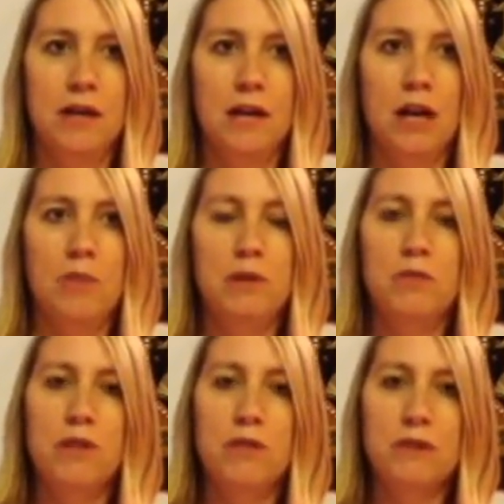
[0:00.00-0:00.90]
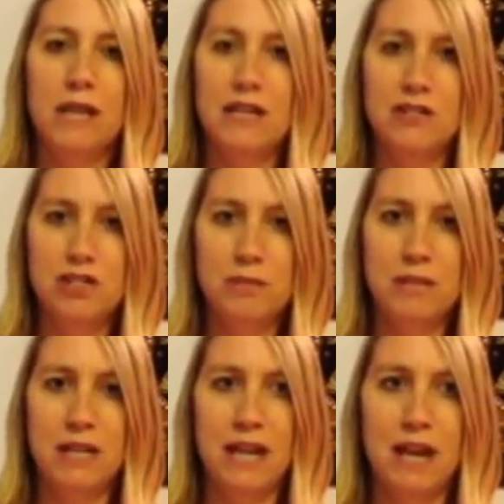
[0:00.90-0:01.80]
help you with
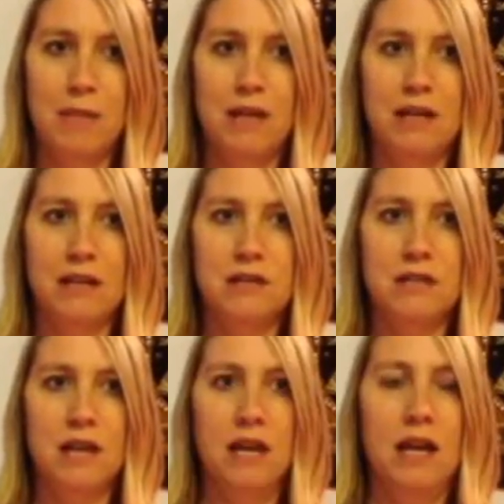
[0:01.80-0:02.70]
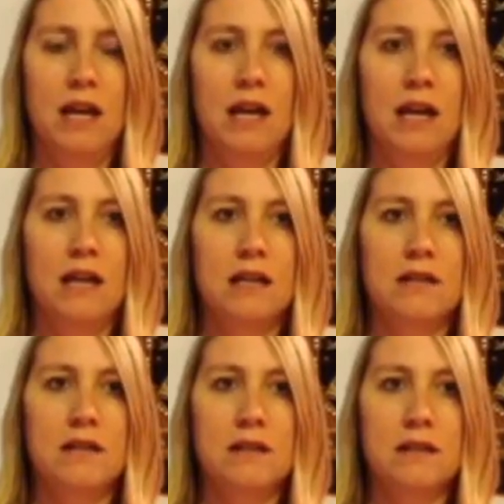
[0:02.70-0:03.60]
relationship dynamics,
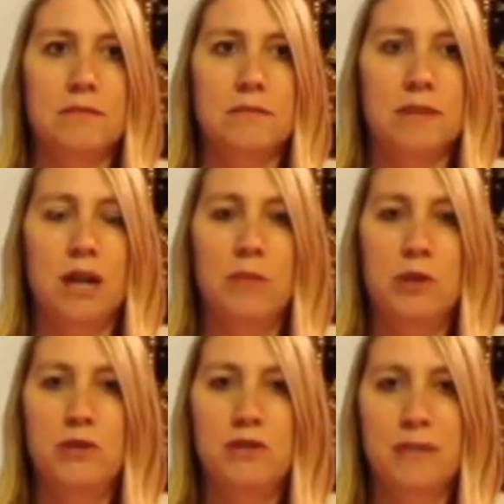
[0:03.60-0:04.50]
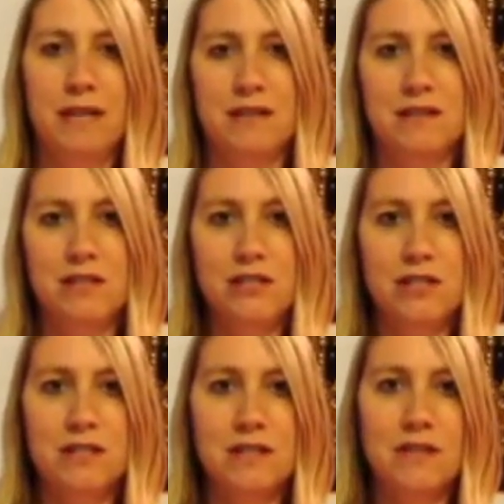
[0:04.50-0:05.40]
and help you to make
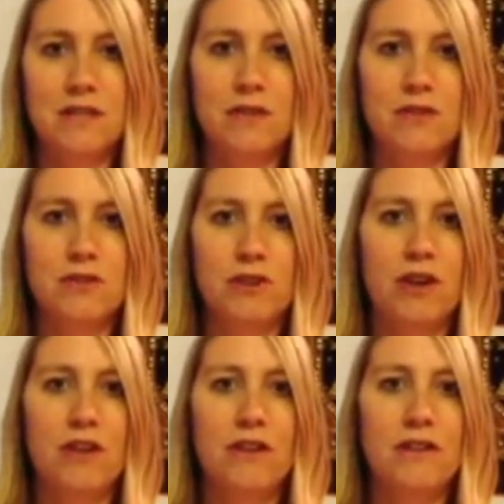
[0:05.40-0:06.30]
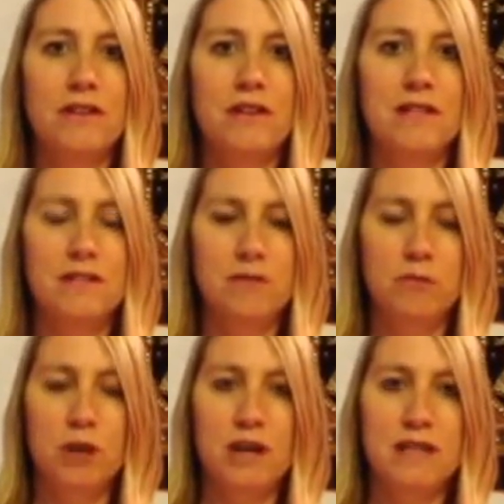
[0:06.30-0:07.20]
decisions. And those are all
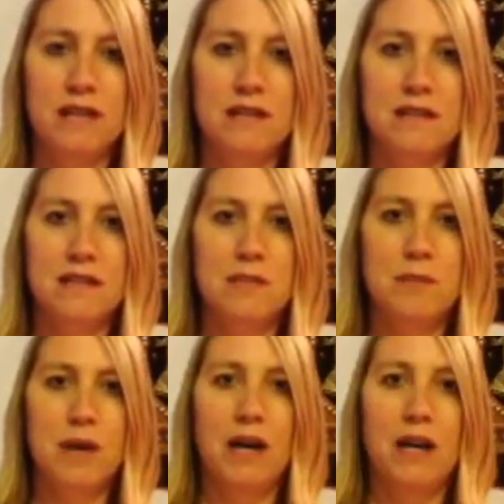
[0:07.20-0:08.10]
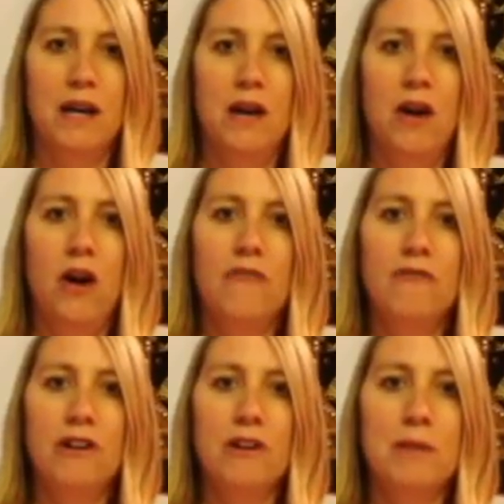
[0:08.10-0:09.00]
different processes, but all
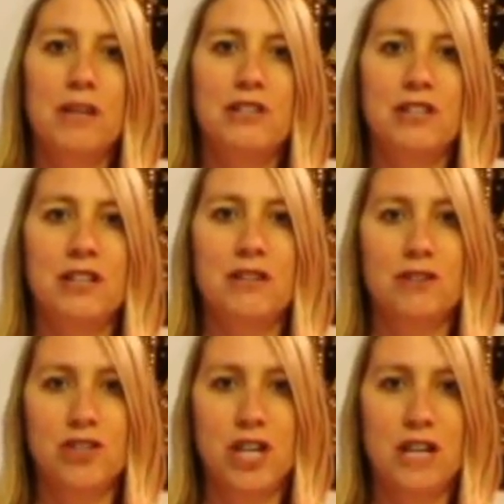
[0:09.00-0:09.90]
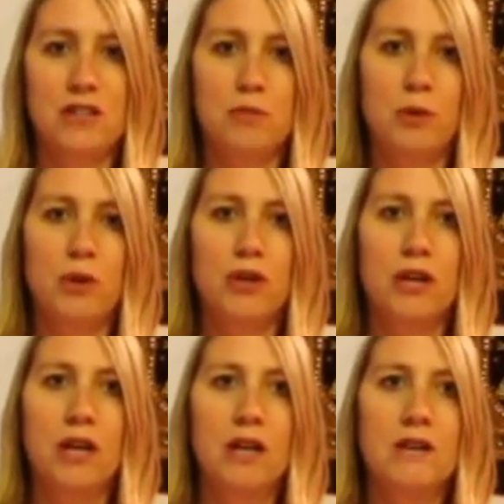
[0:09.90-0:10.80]
very much interchangeable.
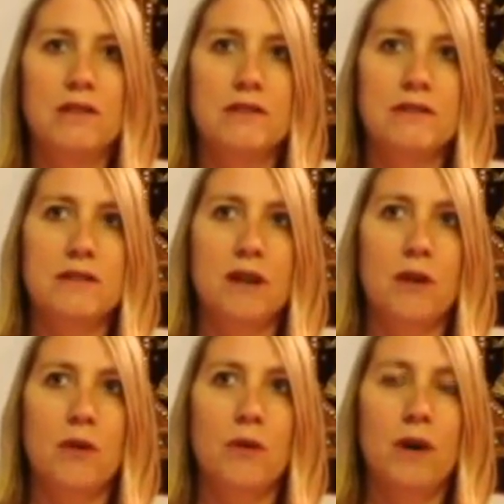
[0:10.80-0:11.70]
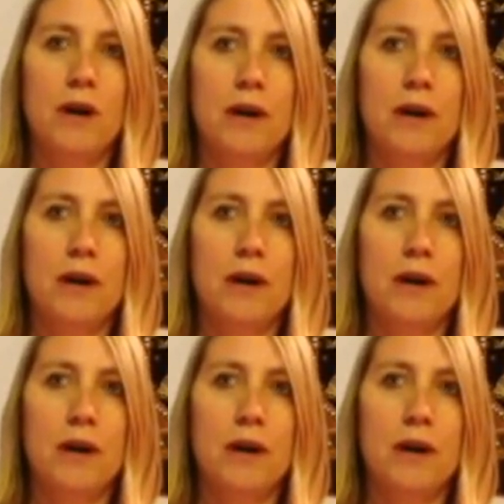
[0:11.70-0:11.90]
So